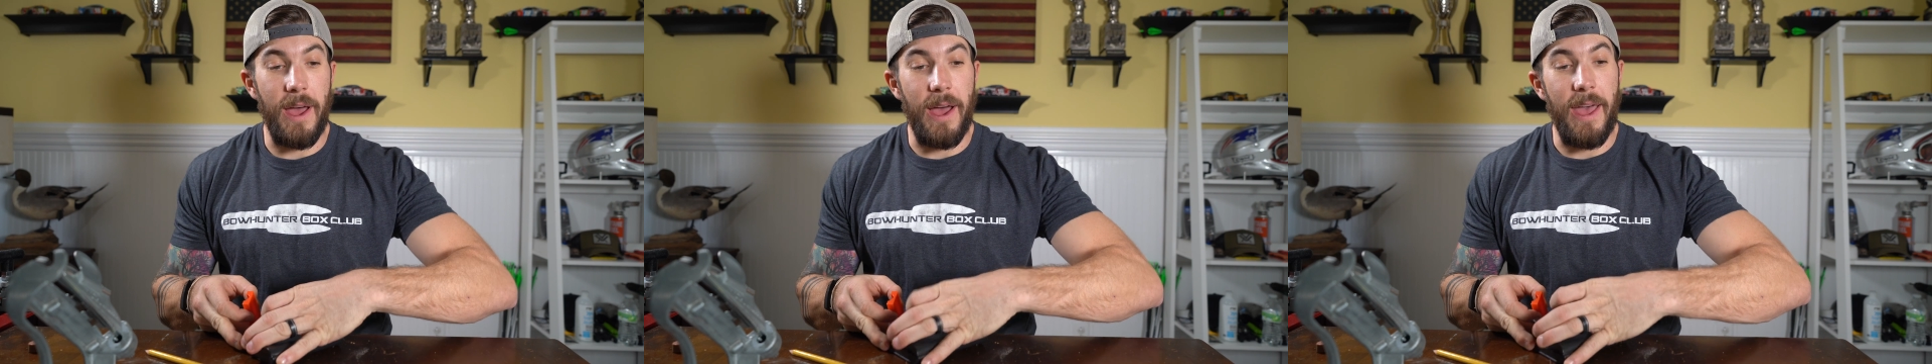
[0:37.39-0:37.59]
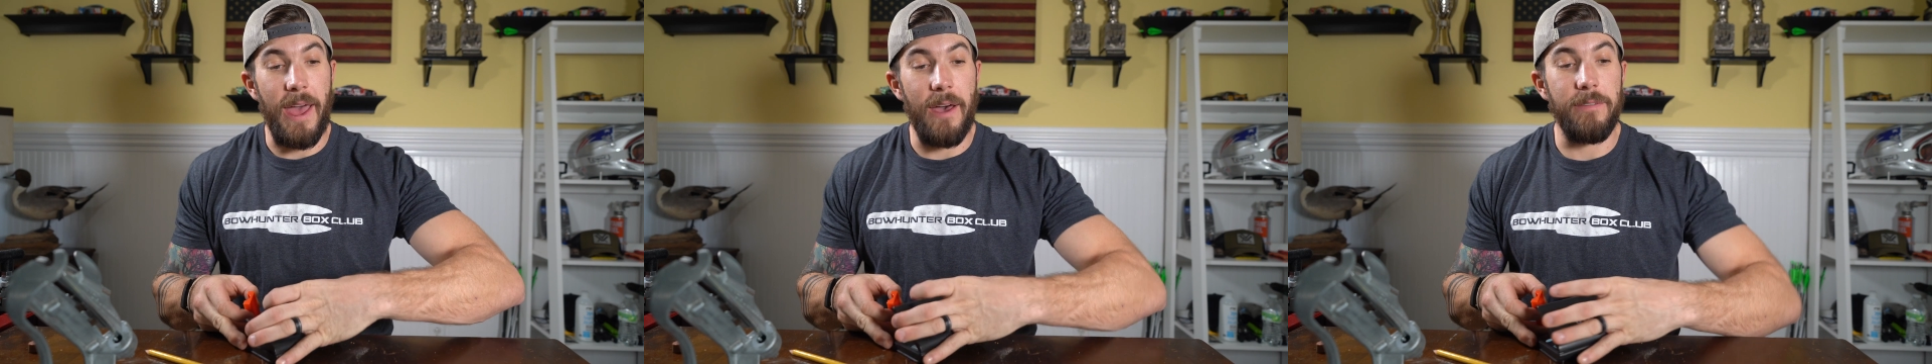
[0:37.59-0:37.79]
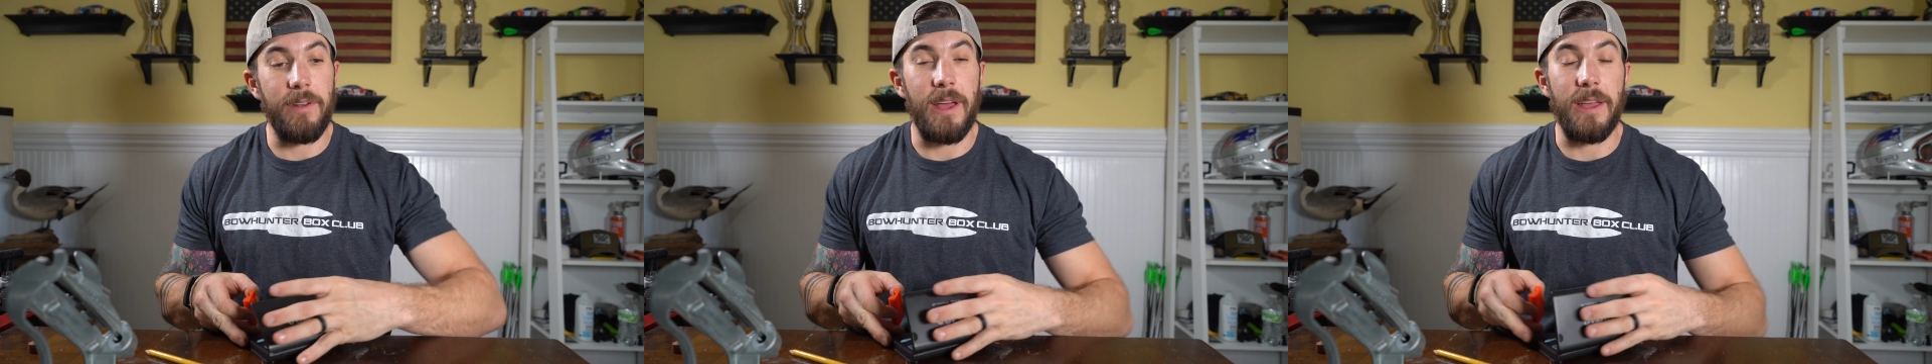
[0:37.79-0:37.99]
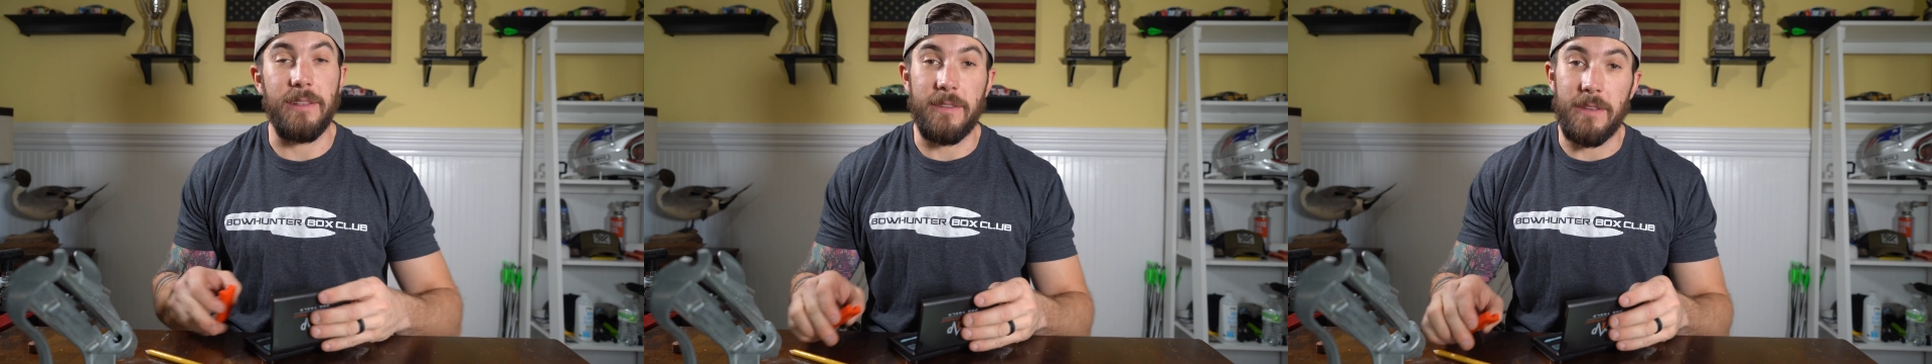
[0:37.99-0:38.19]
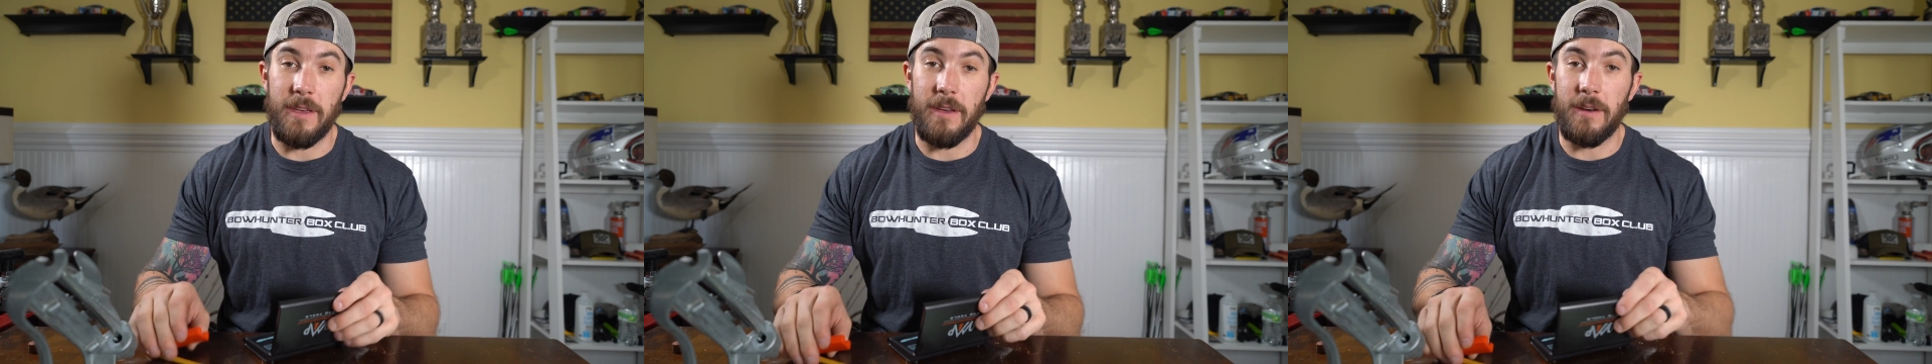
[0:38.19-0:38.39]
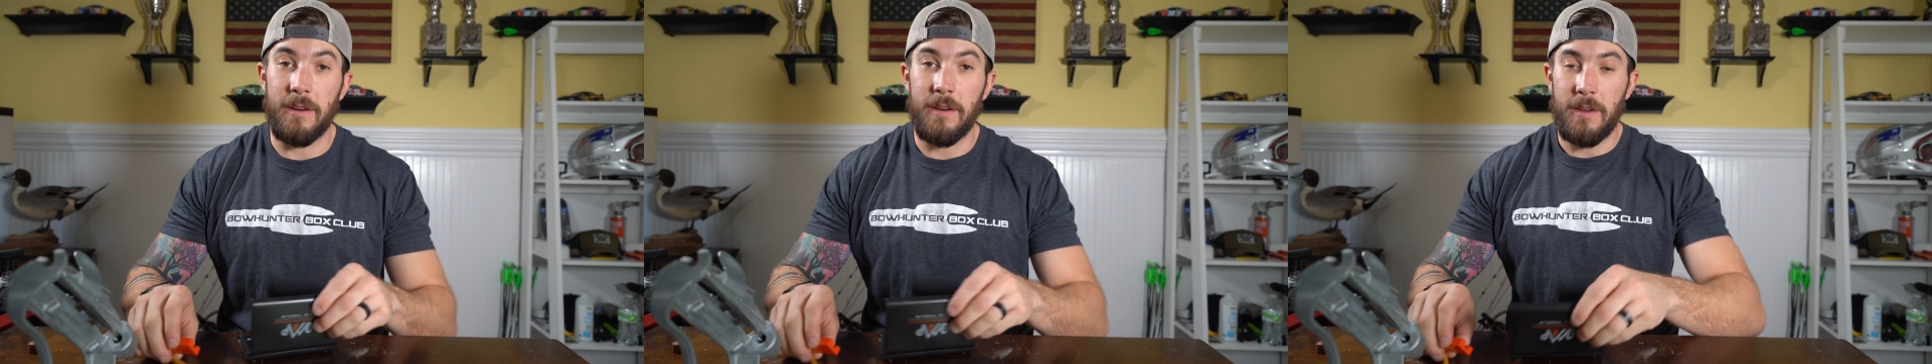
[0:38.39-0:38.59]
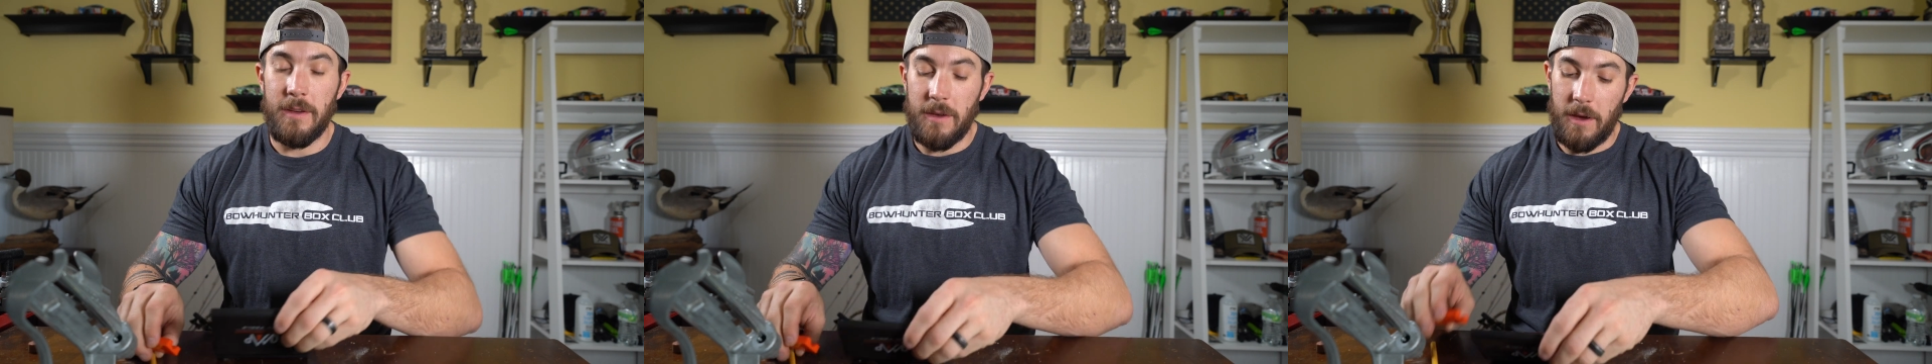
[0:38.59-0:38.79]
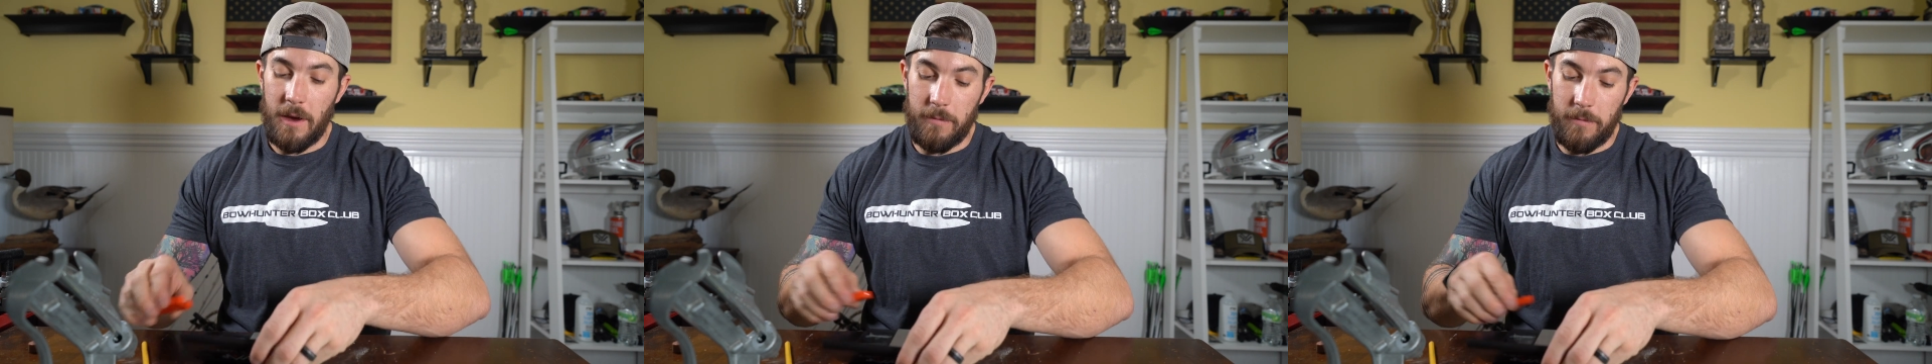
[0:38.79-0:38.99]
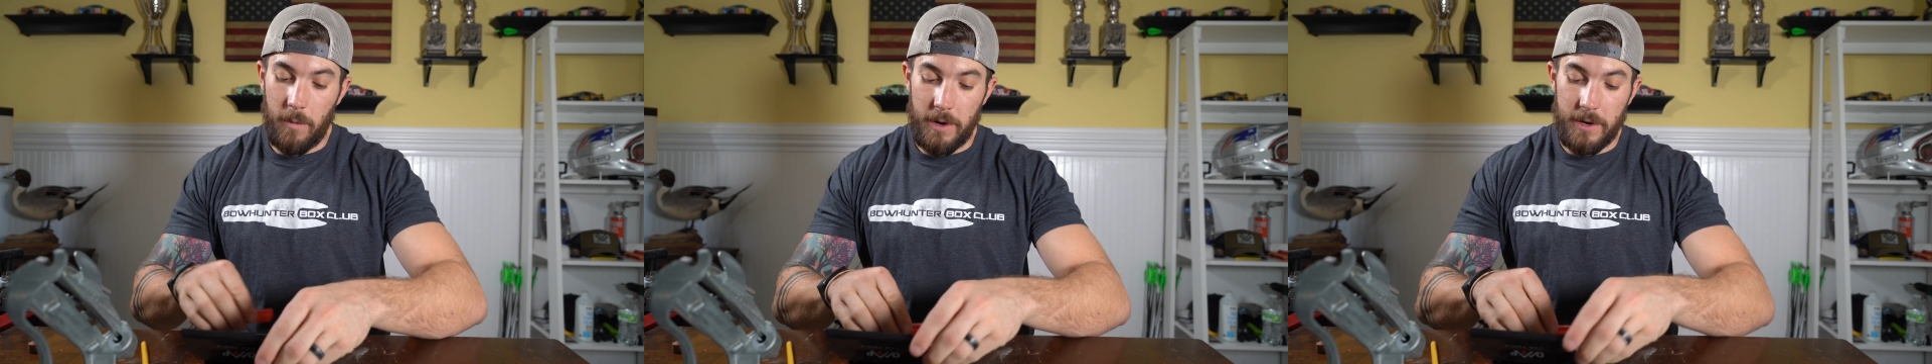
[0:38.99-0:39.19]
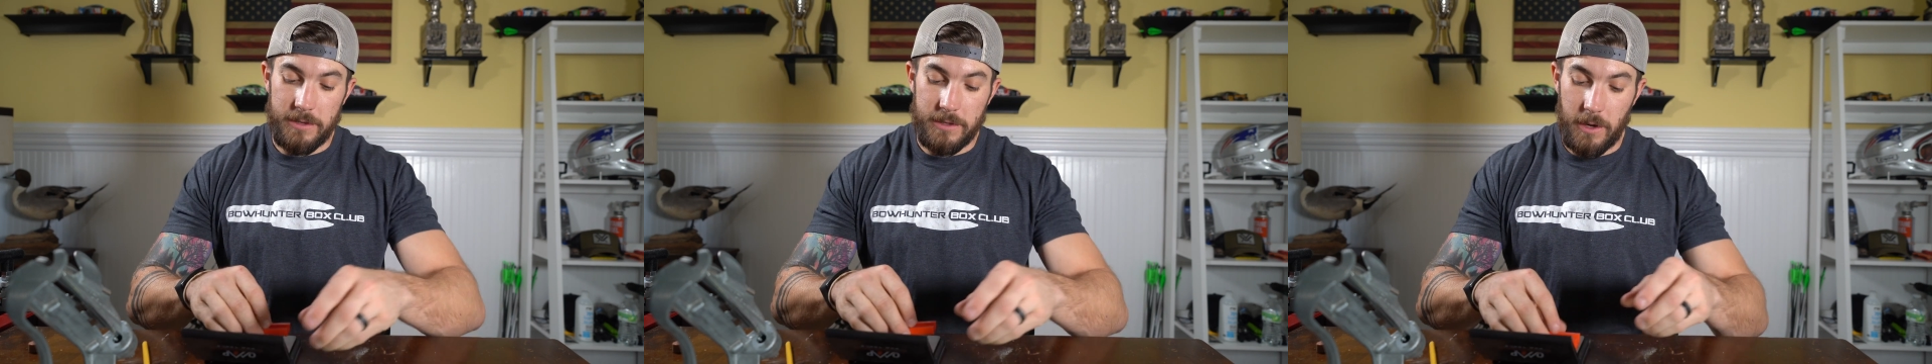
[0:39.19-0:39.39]
I have an idea of
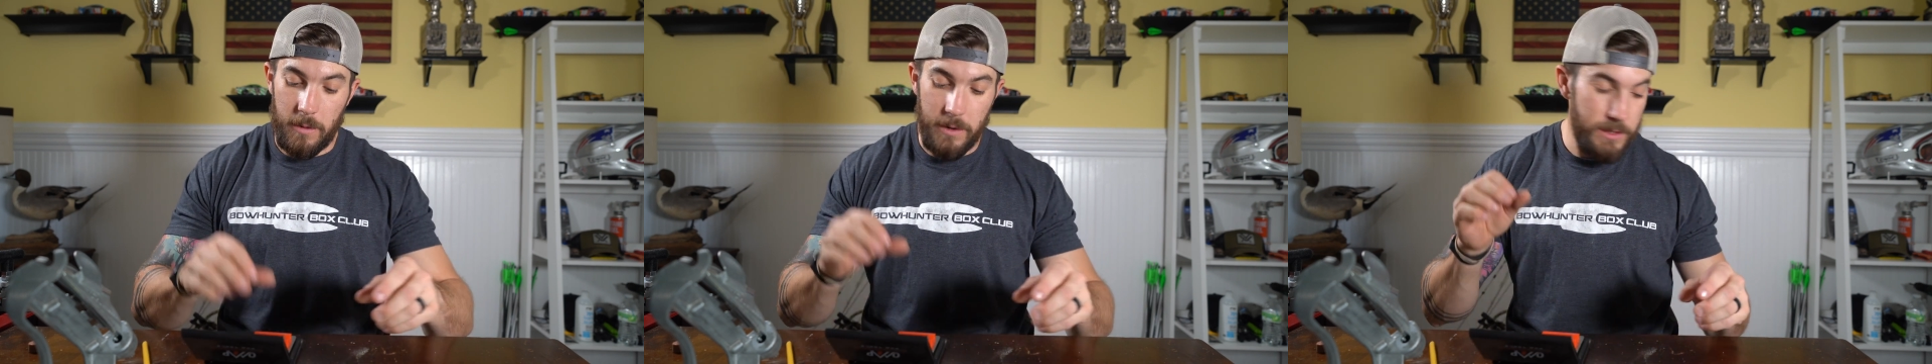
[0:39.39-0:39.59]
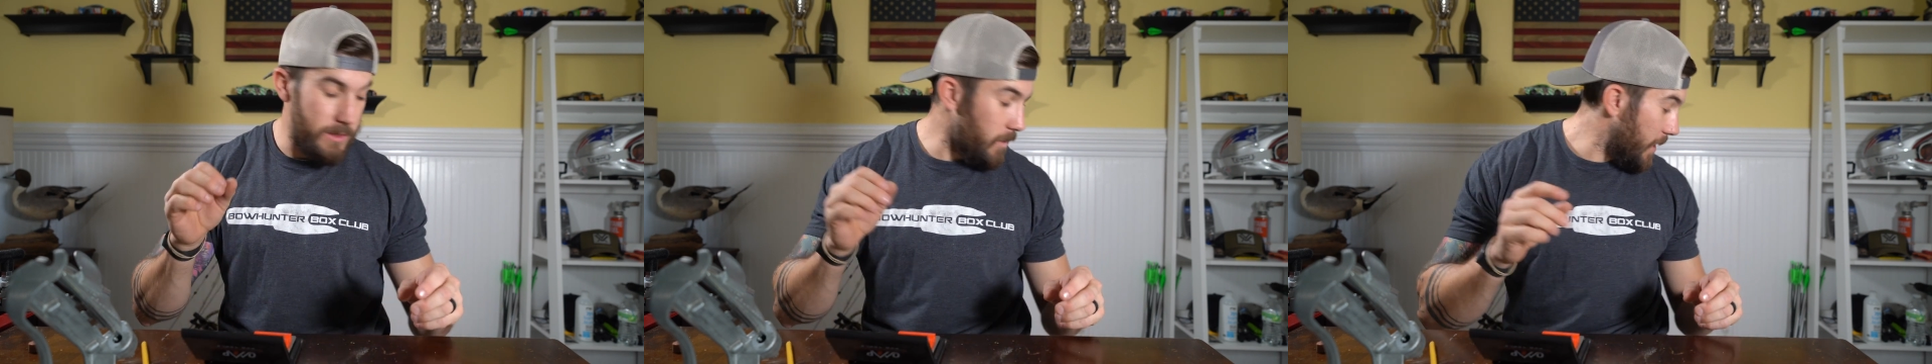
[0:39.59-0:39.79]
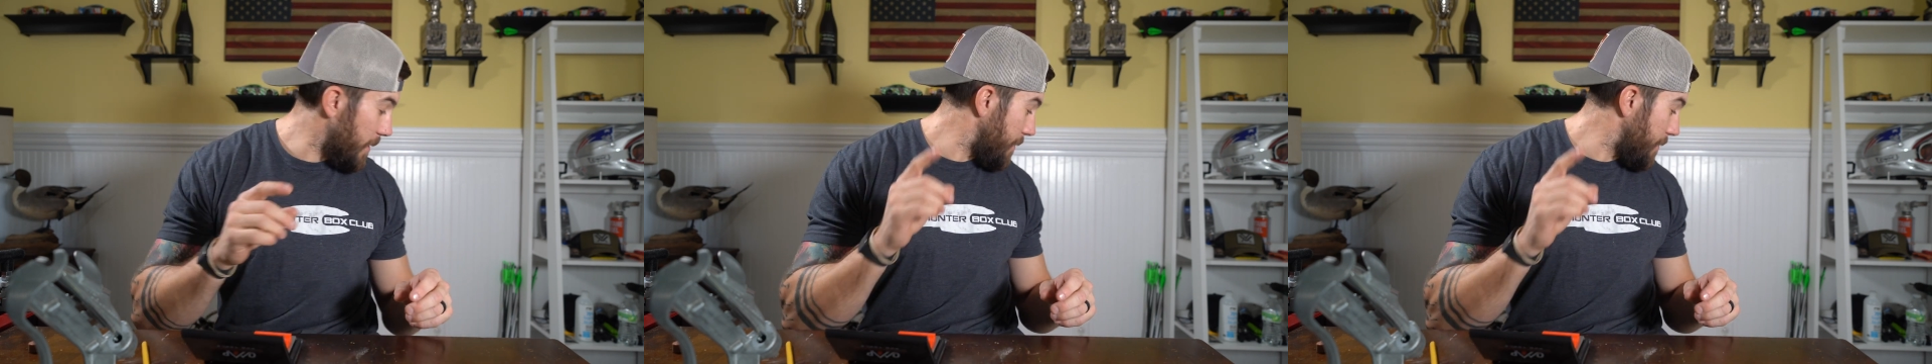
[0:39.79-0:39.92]
what it's going to weigh,